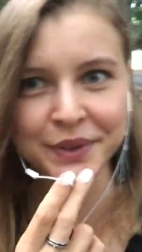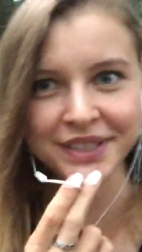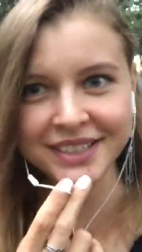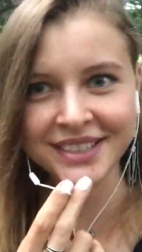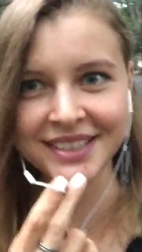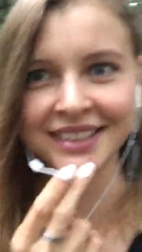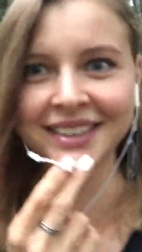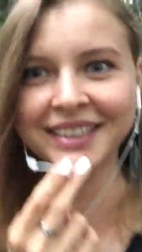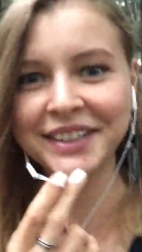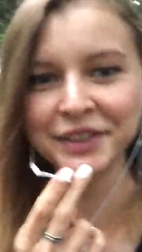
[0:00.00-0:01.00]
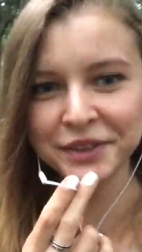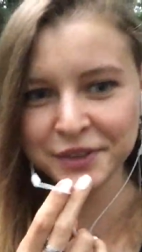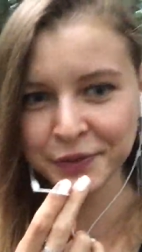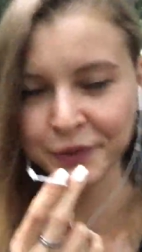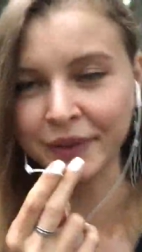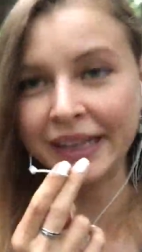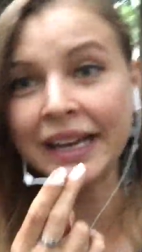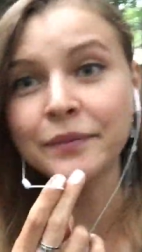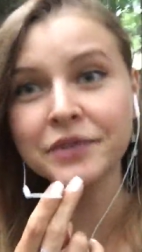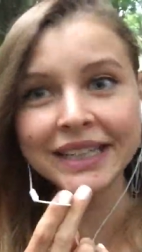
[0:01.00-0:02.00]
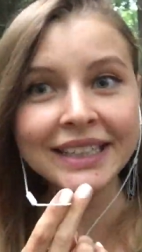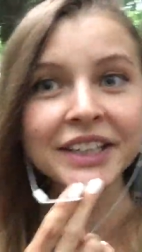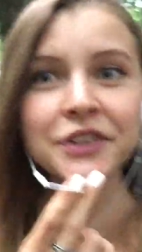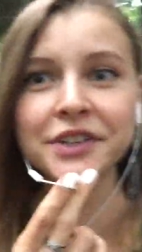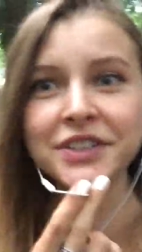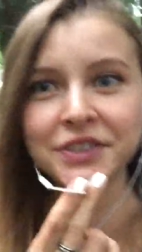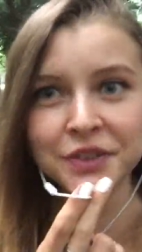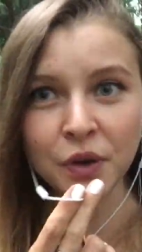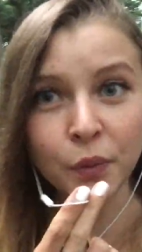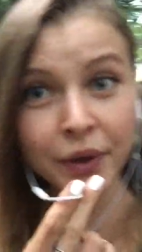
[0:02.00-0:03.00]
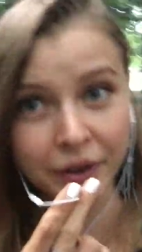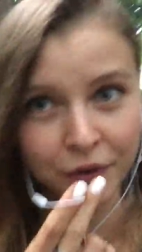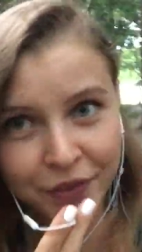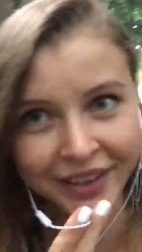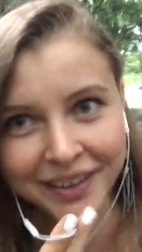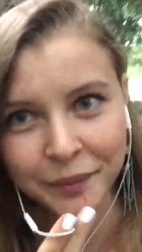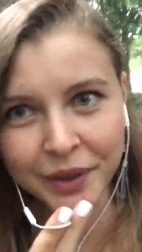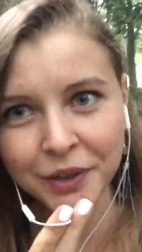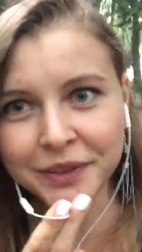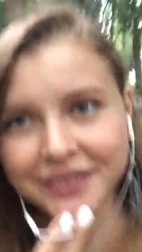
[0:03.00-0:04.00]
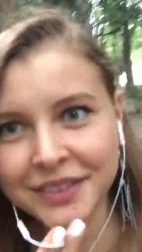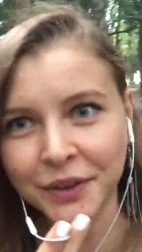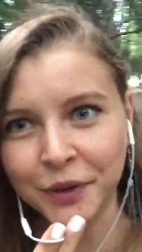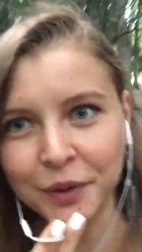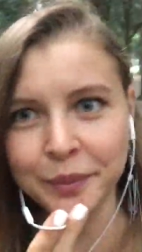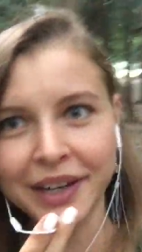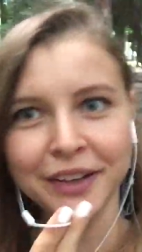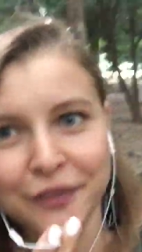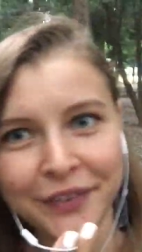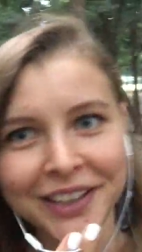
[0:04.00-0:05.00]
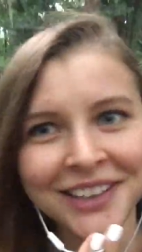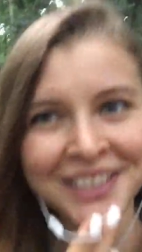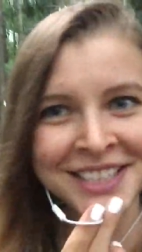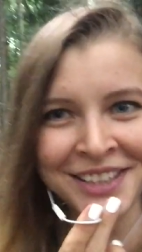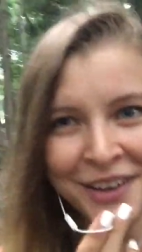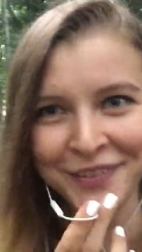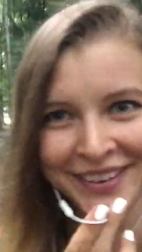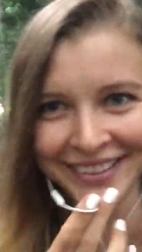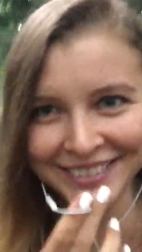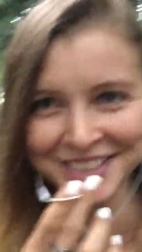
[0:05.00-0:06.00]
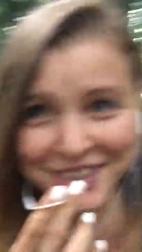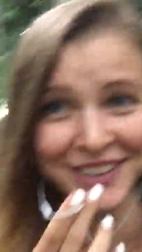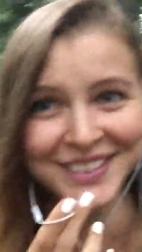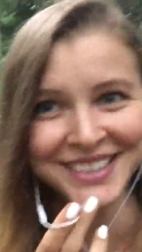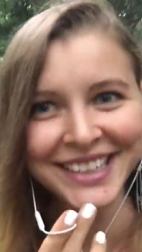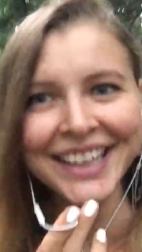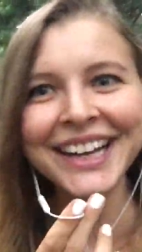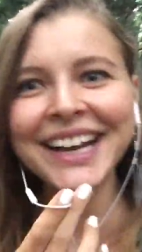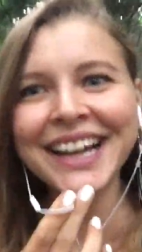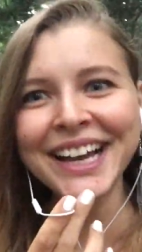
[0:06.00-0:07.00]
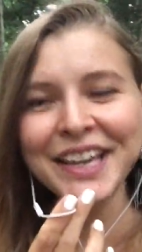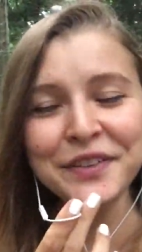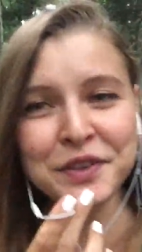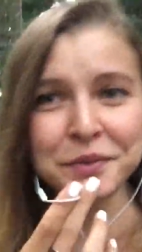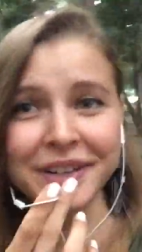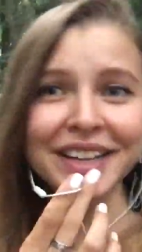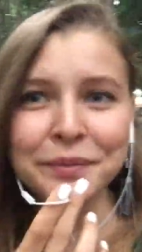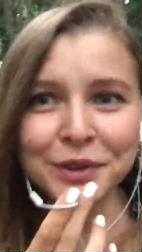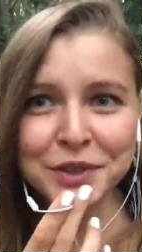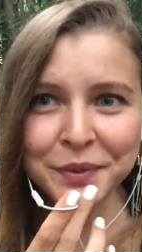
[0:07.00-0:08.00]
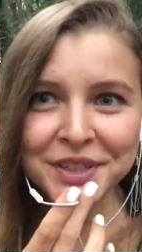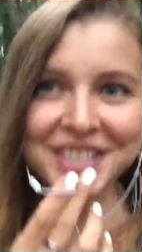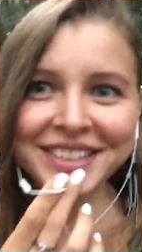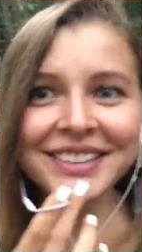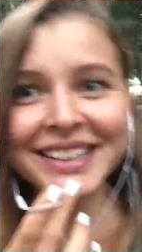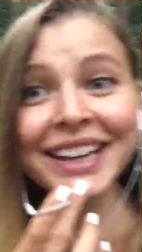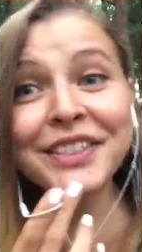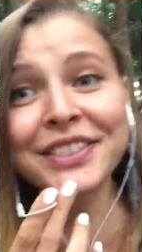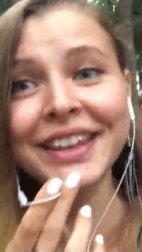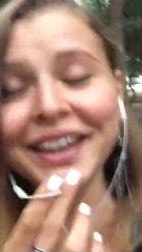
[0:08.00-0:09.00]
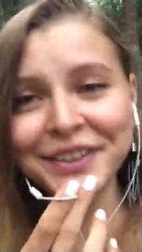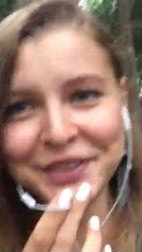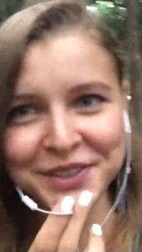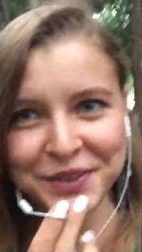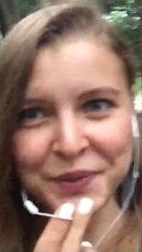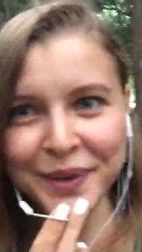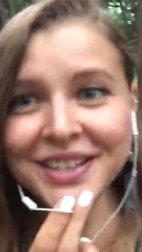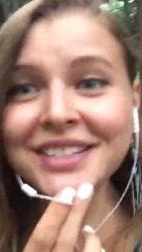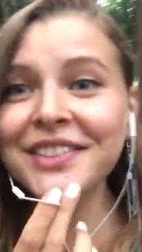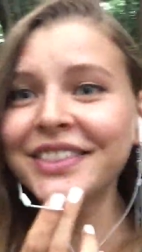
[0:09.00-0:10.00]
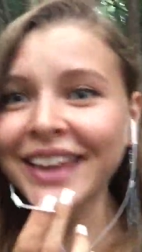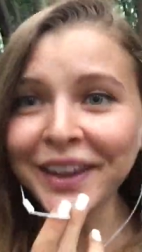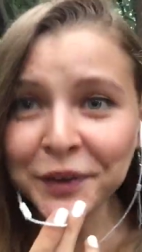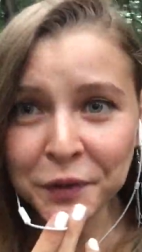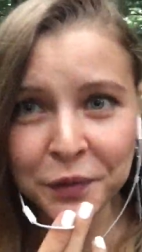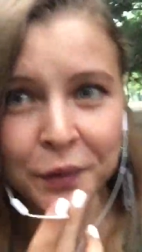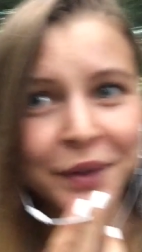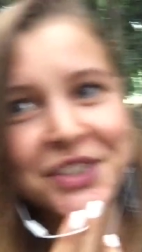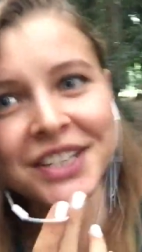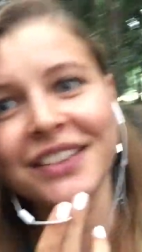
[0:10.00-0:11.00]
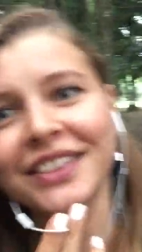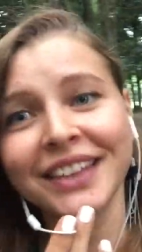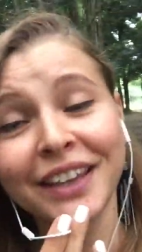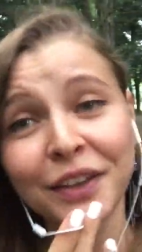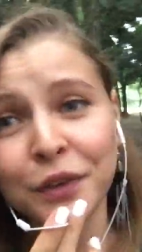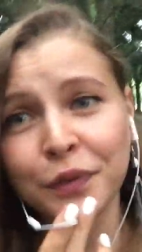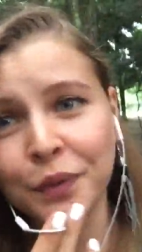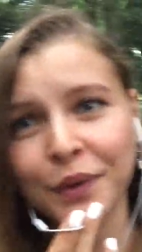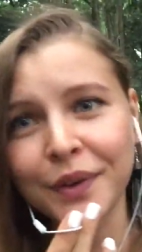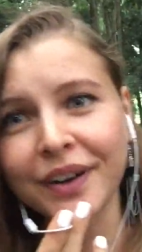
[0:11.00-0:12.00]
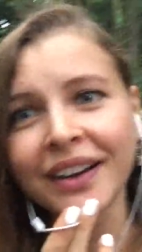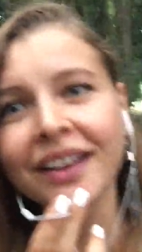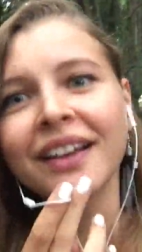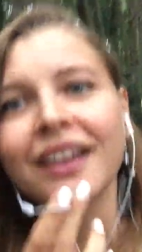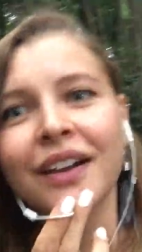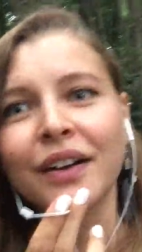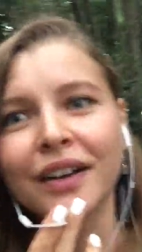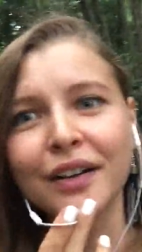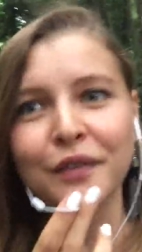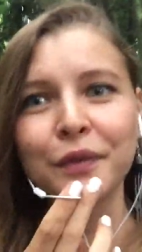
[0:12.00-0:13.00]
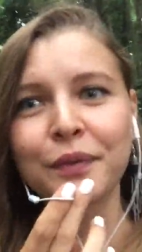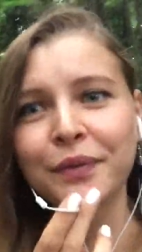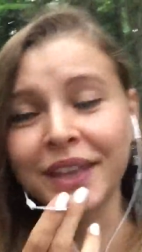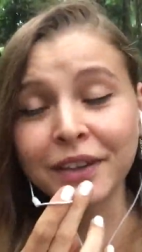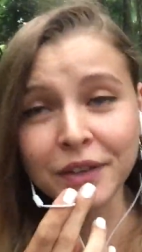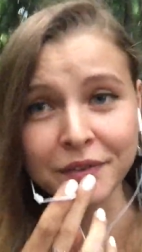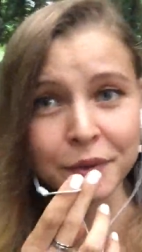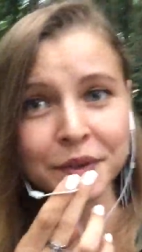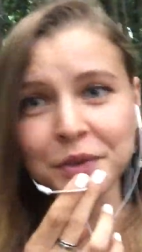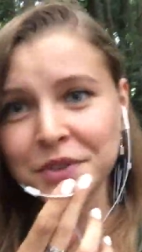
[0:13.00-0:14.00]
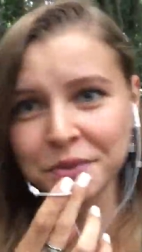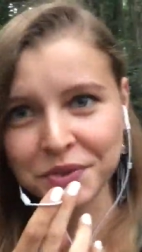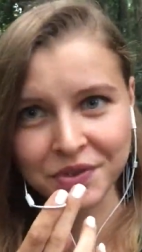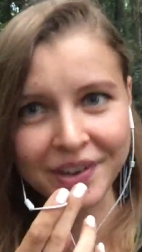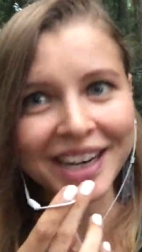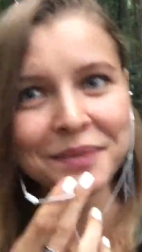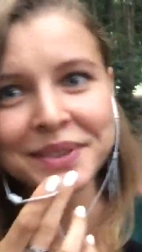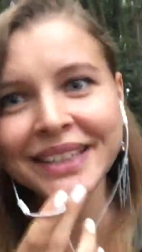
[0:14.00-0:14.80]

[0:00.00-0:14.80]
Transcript: was useful. I'm really curious to know what you think about all my philosophical talks. if you were able to watch till the end. Thank you so much. Thank you for watching. Thank you for thank you everyone who subscribed.